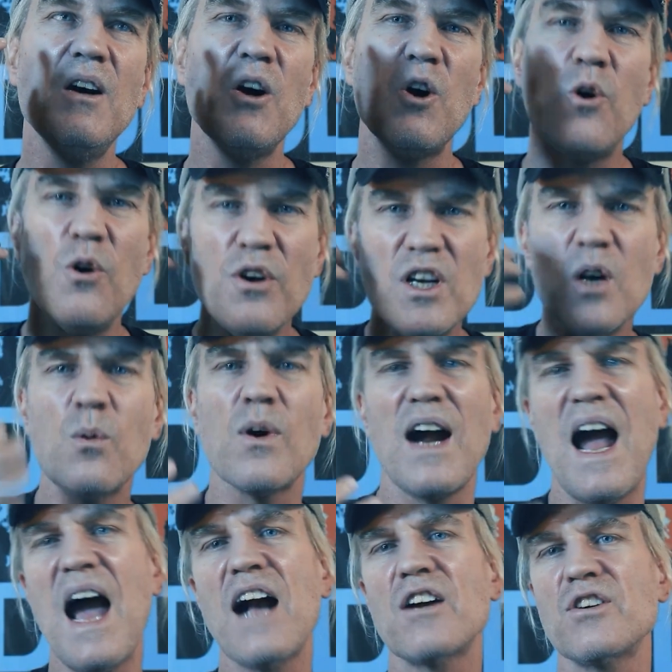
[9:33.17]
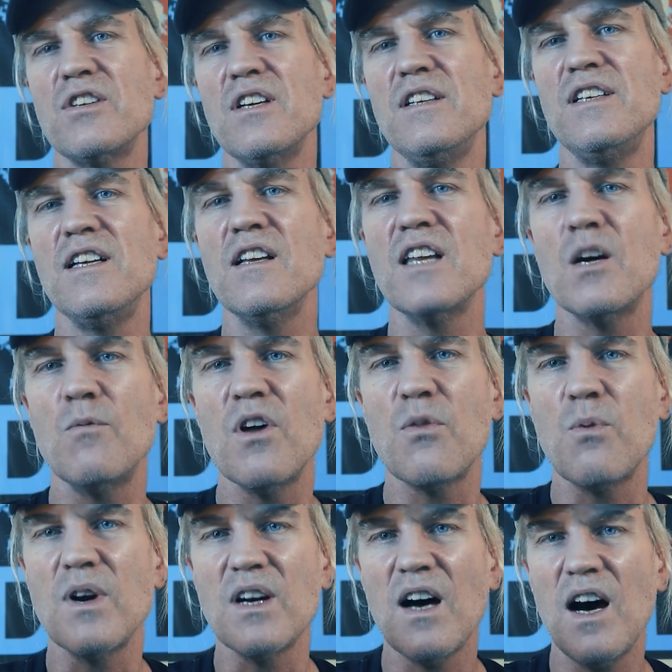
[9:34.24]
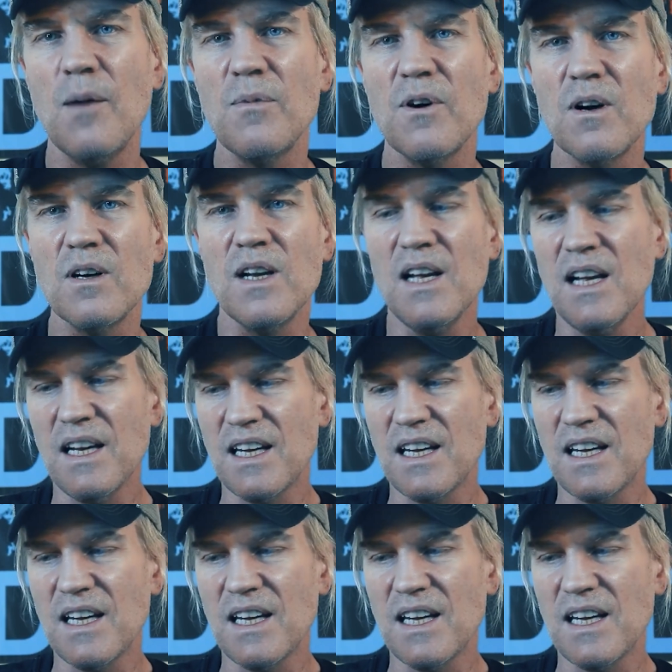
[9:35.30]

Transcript: who you were actually dealing with with Hubbard